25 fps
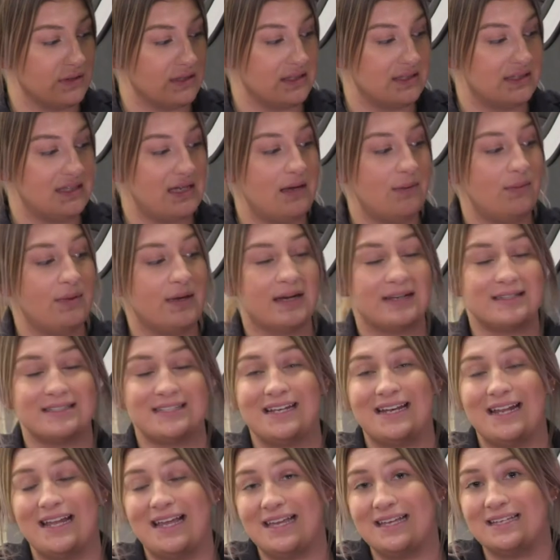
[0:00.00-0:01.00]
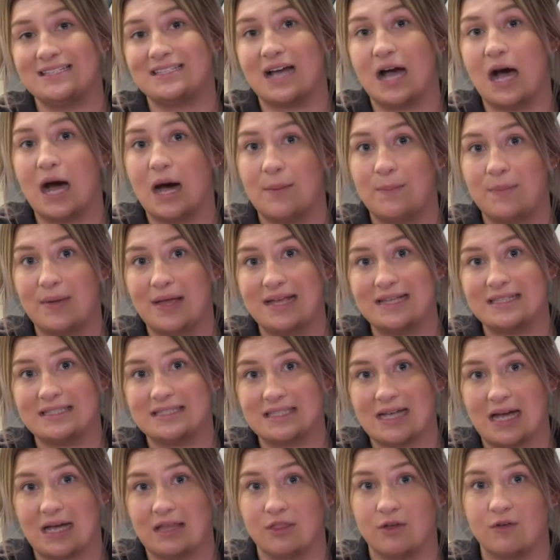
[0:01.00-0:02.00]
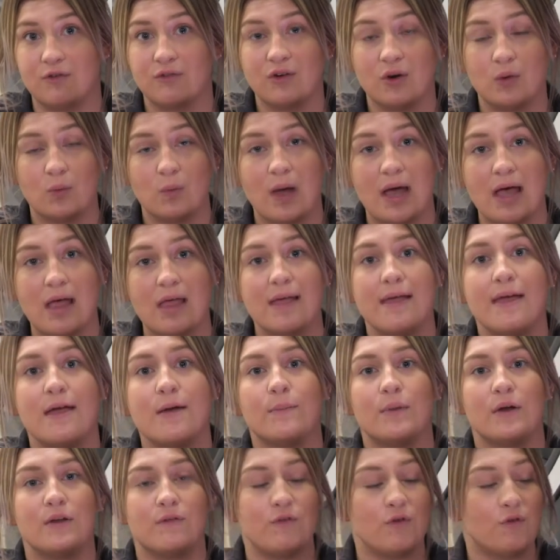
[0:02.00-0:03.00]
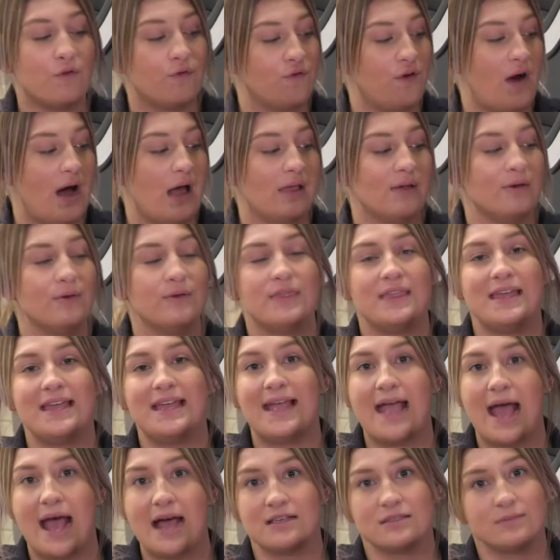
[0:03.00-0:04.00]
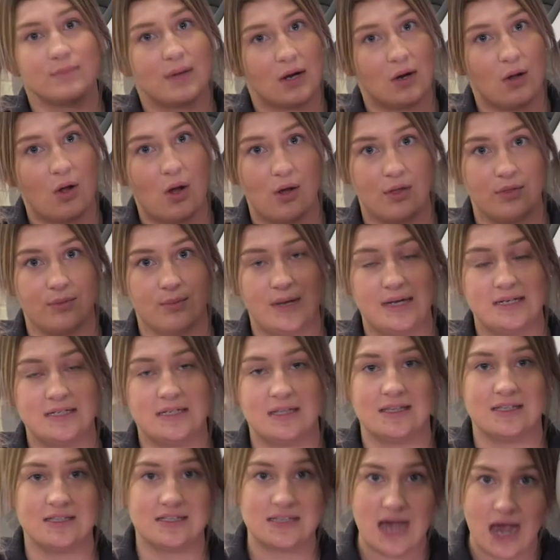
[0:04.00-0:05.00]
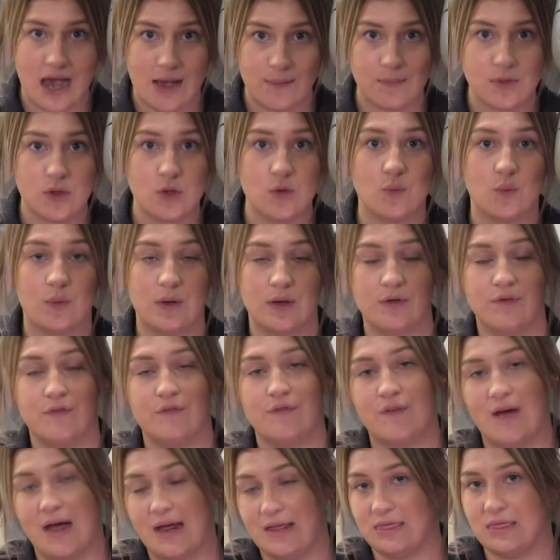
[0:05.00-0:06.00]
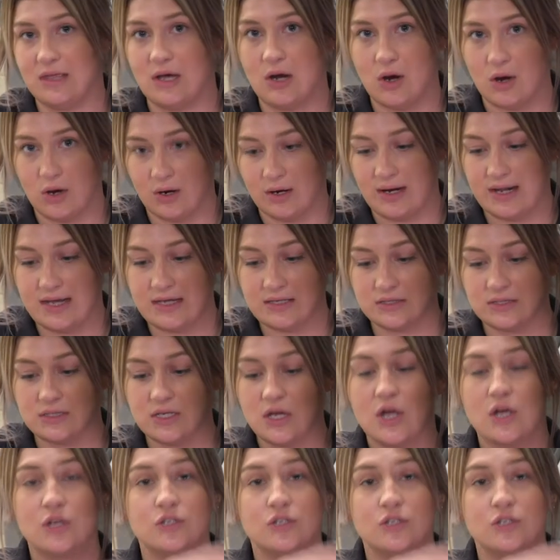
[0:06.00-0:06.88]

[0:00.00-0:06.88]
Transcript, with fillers: to see because it is up inside the footwell, but if you follow the gas pedal all the way to the top, you will find the harness.